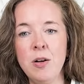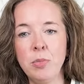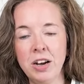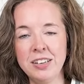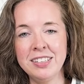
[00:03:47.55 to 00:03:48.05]

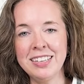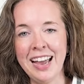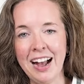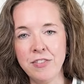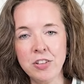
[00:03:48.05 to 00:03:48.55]
but honestly,
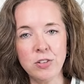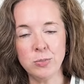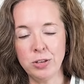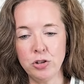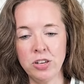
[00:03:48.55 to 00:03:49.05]
having those
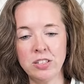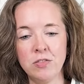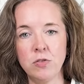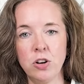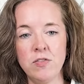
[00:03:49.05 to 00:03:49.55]
metrics
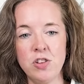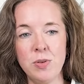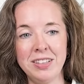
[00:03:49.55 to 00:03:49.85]
in front of you